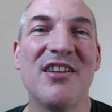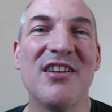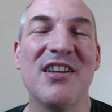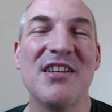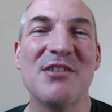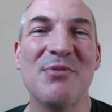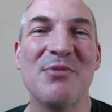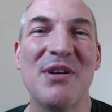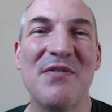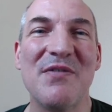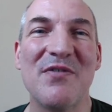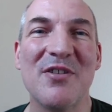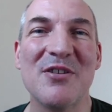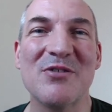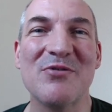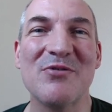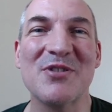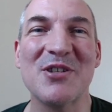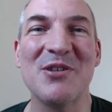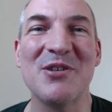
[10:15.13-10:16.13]
to wait for those
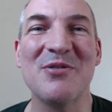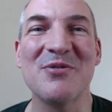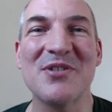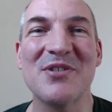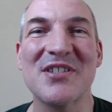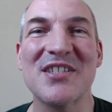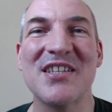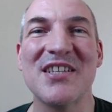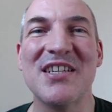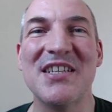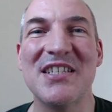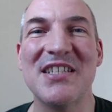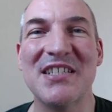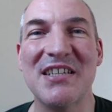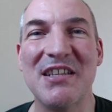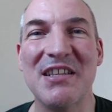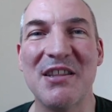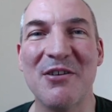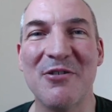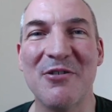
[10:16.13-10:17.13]
results. See
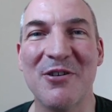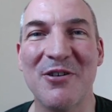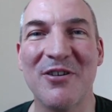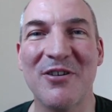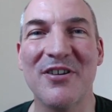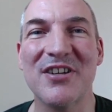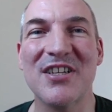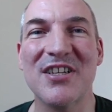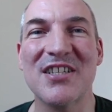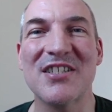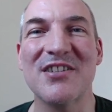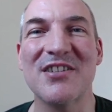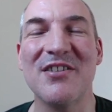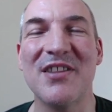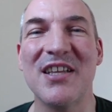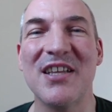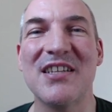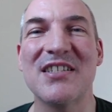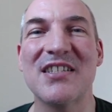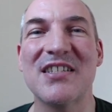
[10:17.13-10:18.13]
the oncologist, who
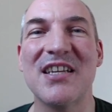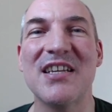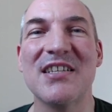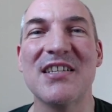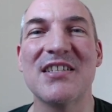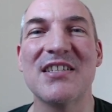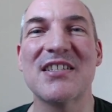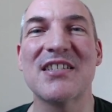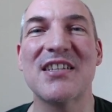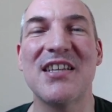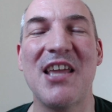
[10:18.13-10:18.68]
then says,